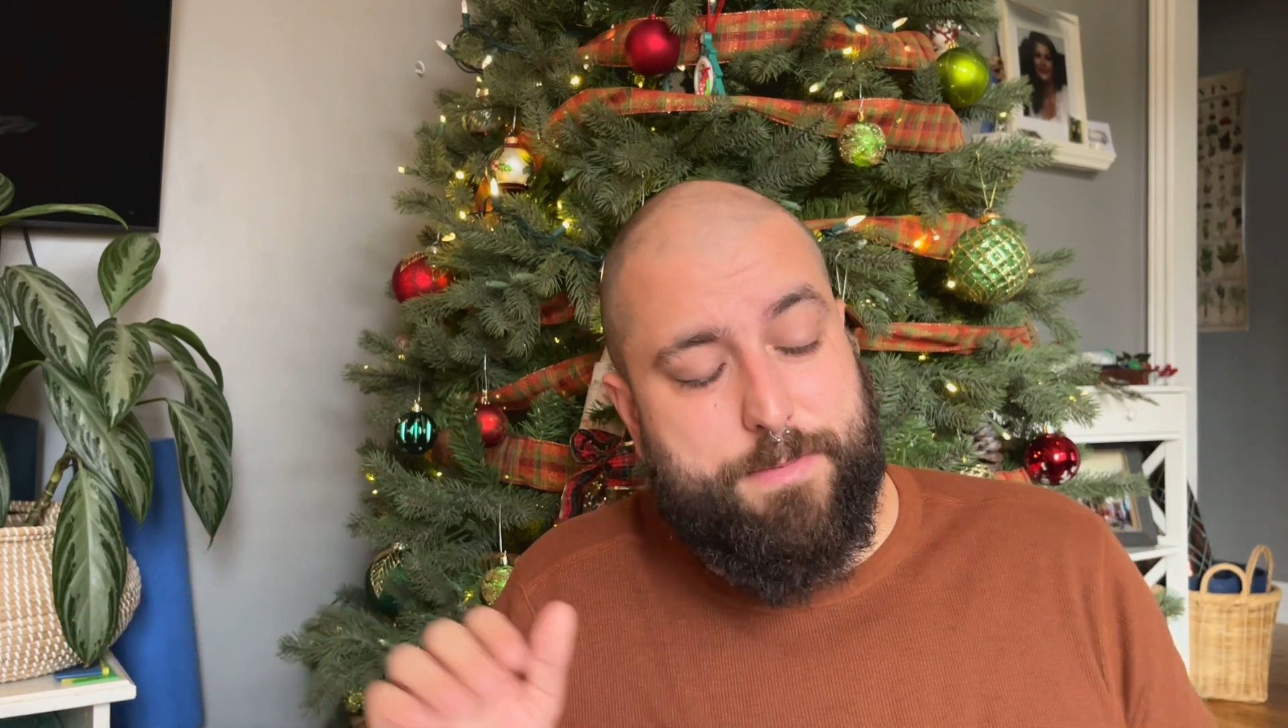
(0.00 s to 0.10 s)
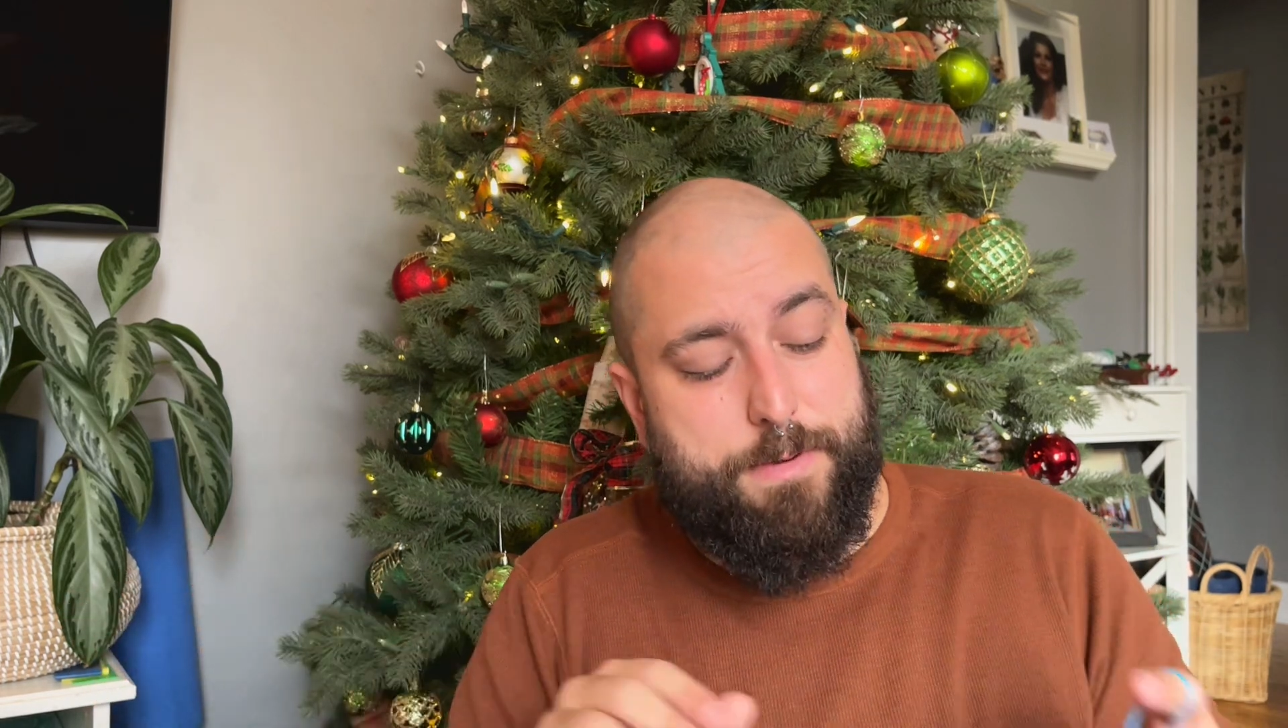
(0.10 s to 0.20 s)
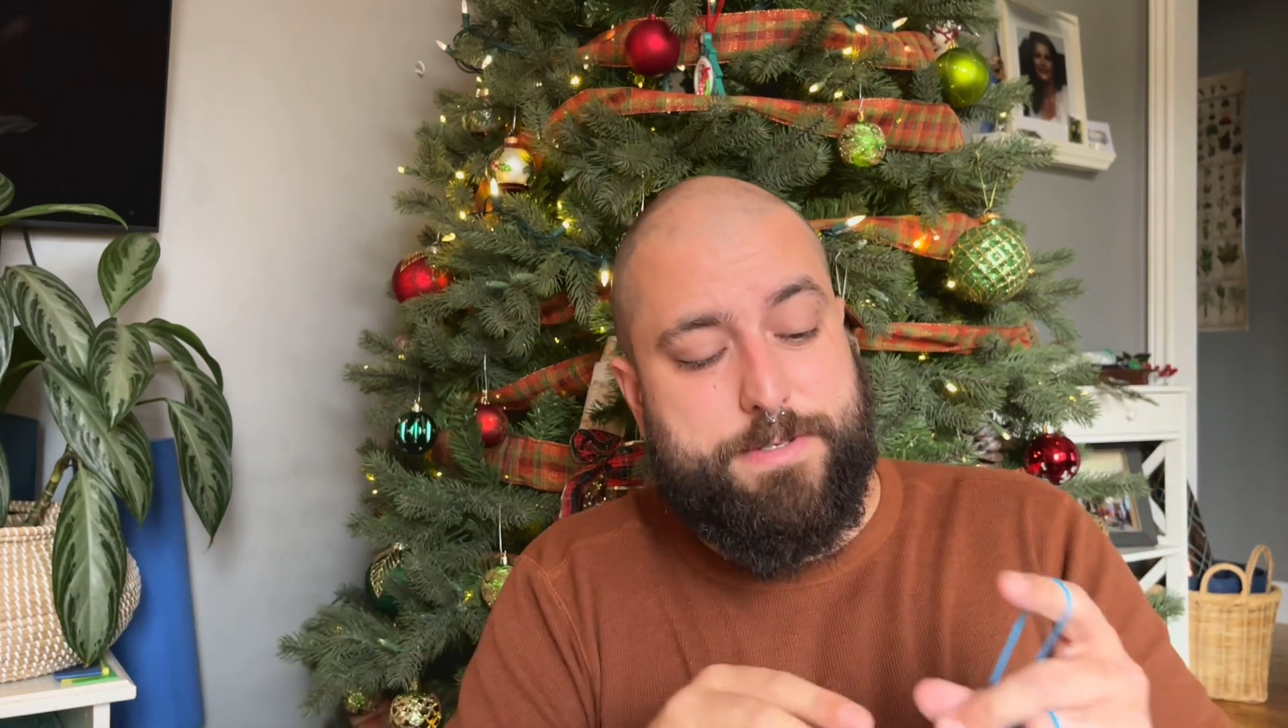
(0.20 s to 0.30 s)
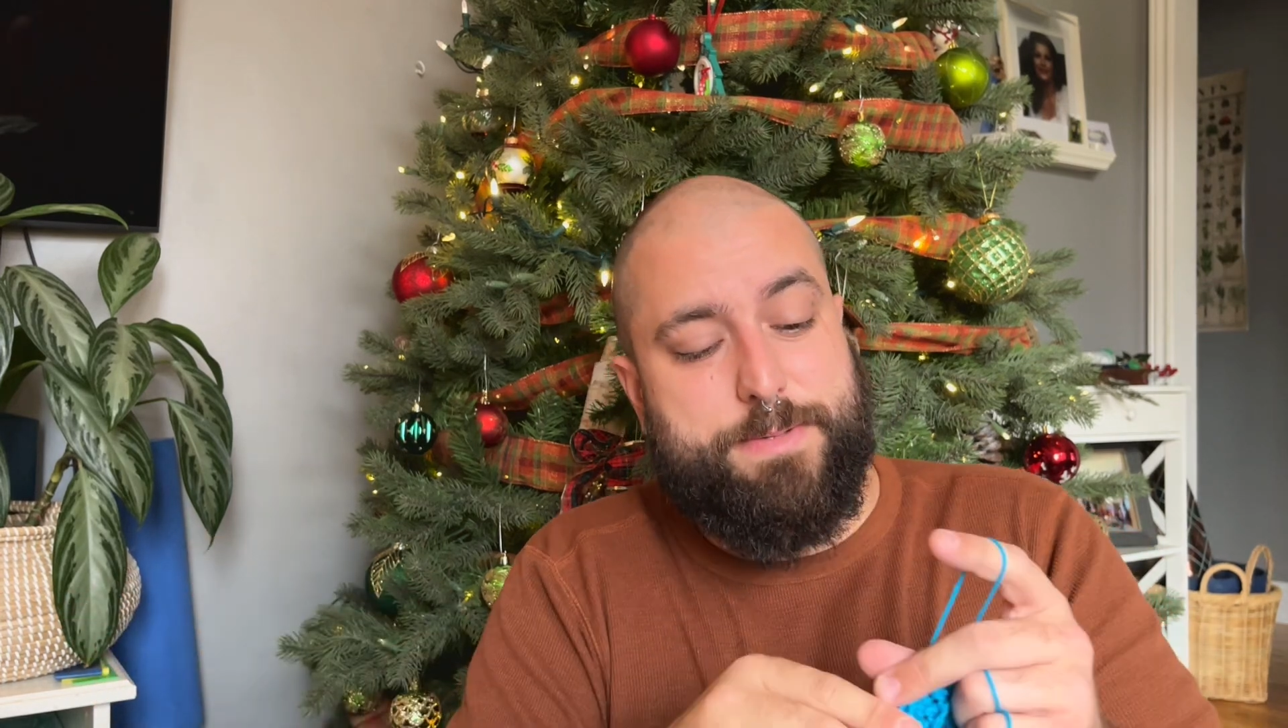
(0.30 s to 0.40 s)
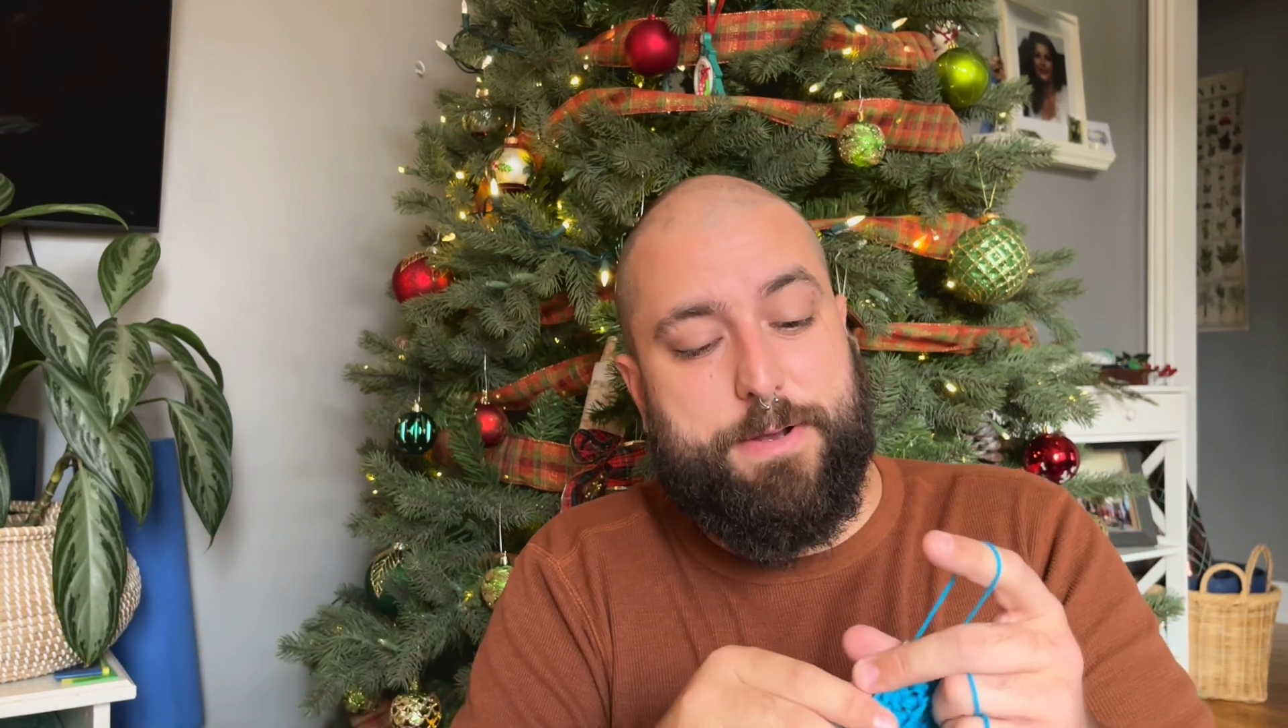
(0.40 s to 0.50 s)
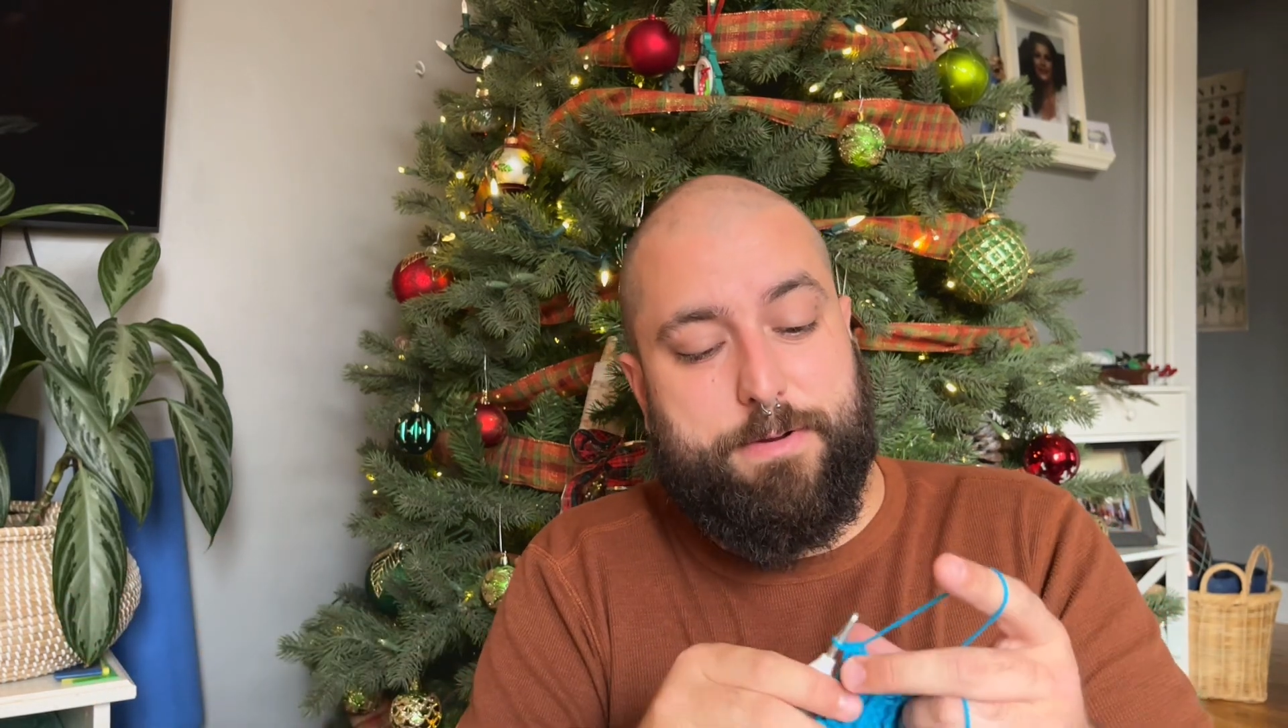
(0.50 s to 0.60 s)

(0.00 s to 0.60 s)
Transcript: most about